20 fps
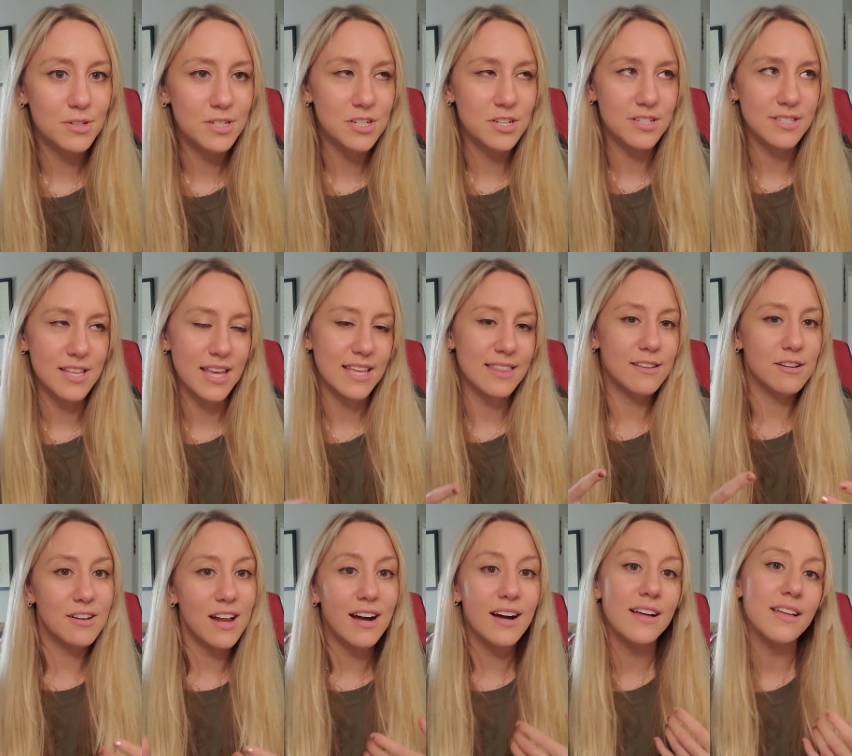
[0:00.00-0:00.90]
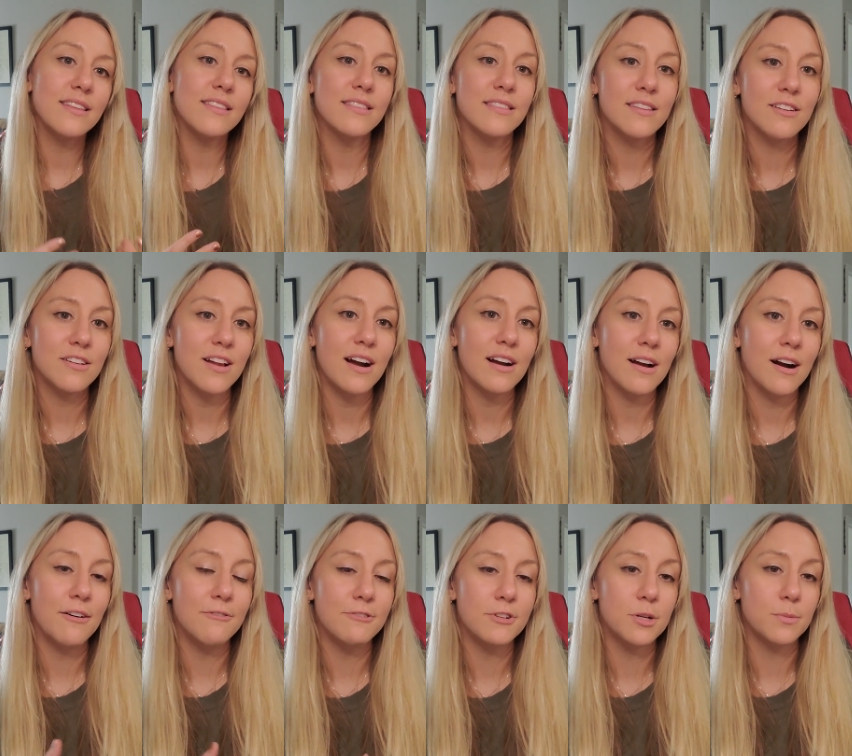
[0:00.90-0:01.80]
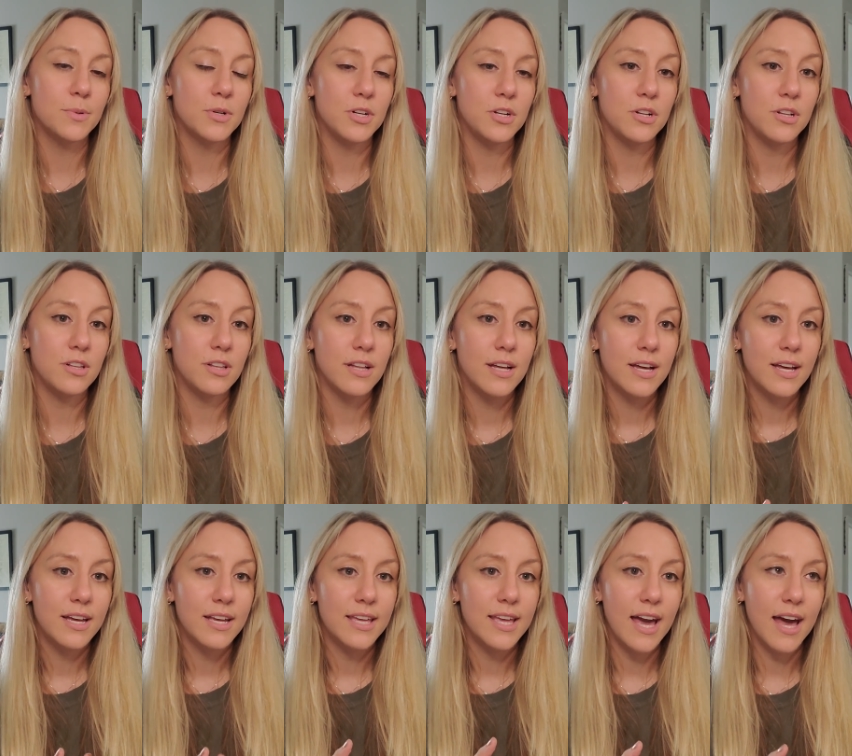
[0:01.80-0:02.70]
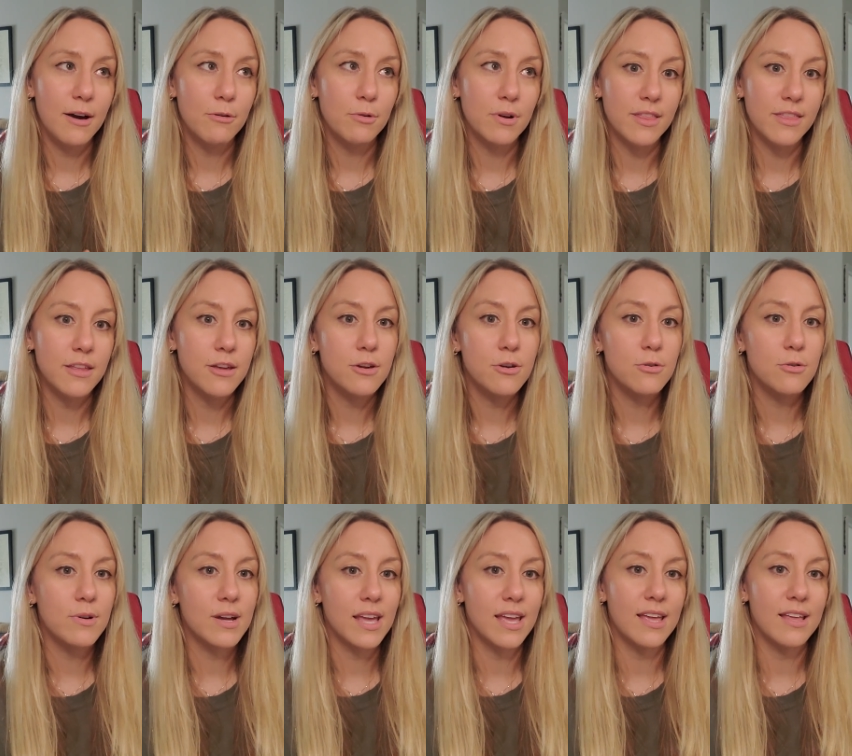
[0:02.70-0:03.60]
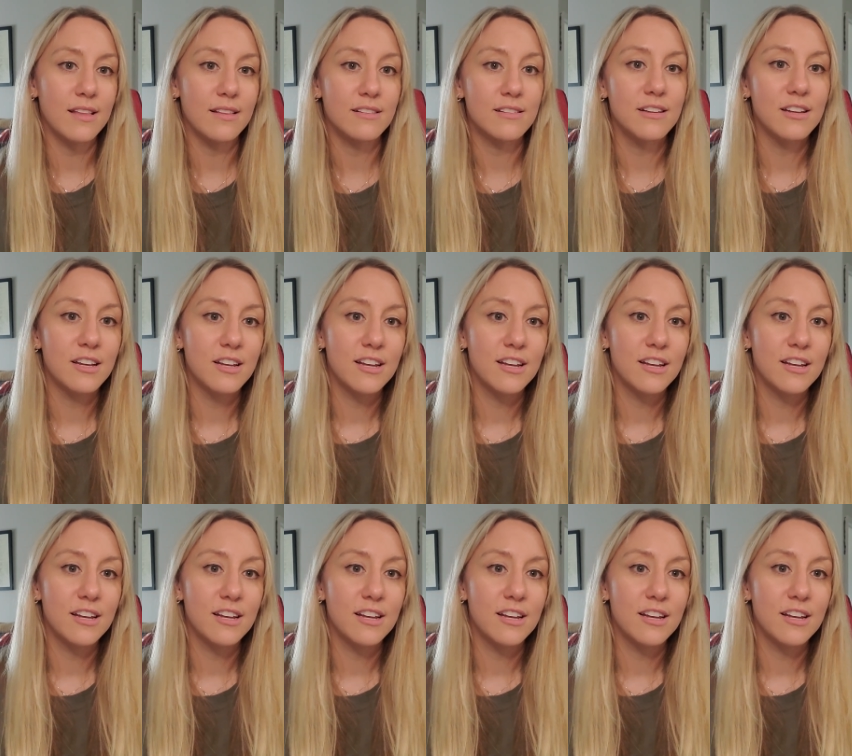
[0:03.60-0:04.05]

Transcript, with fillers: It's just like they're not they're not comfortable yet with you in